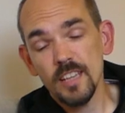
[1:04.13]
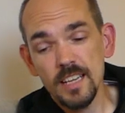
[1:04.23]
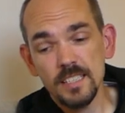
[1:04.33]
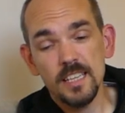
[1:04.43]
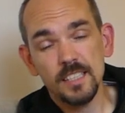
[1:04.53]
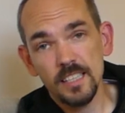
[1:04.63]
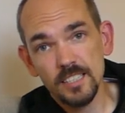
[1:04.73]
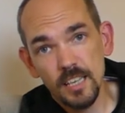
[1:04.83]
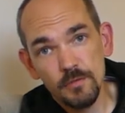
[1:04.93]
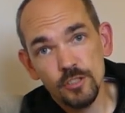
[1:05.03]
Daisy is a
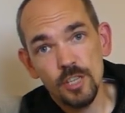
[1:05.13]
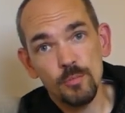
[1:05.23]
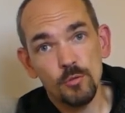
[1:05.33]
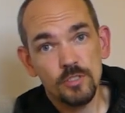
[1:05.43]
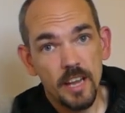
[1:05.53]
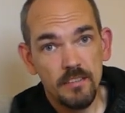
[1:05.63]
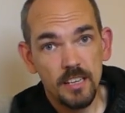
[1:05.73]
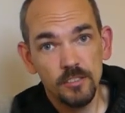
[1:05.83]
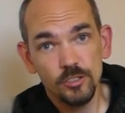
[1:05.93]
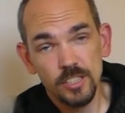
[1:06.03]
Staffordshire Bull
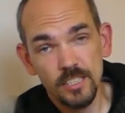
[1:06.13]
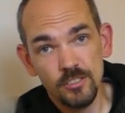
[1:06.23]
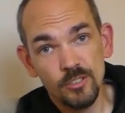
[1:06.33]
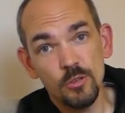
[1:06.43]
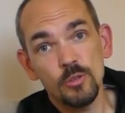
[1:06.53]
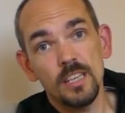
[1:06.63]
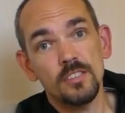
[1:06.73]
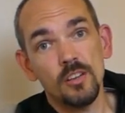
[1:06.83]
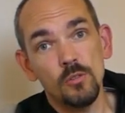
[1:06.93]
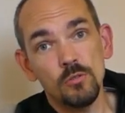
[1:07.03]
Terrier. She is 2
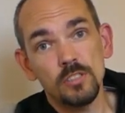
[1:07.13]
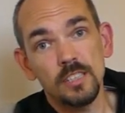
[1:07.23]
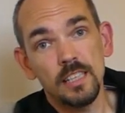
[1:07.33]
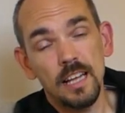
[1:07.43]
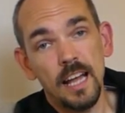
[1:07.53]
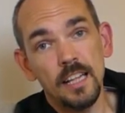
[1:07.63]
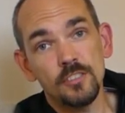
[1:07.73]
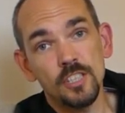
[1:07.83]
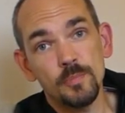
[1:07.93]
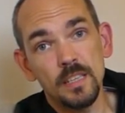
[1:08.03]
years old and
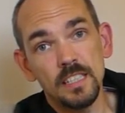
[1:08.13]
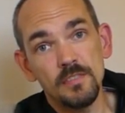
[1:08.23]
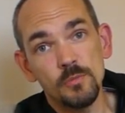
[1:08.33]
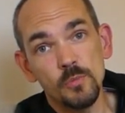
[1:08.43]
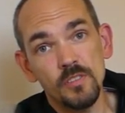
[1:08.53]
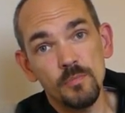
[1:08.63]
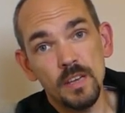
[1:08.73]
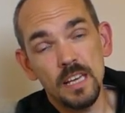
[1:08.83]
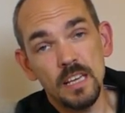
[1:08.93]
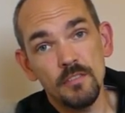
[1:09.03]
she's been living with
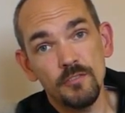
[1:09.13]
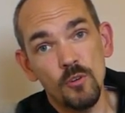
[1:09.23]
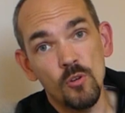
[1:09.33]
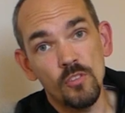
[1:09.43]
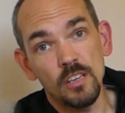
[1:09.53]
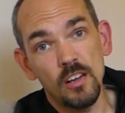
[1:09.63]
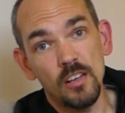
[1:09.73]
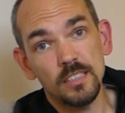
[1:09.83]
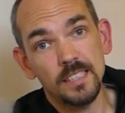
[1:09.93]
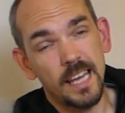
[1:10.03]
me for the
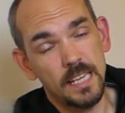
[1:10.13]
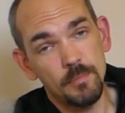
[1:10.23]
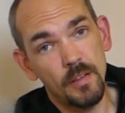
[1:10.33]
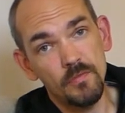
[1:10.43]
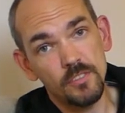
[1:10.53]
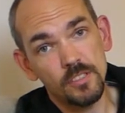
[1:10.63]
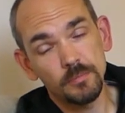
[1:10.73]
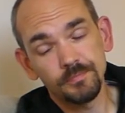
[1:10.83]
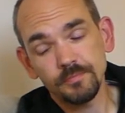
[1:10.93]
last 8 months.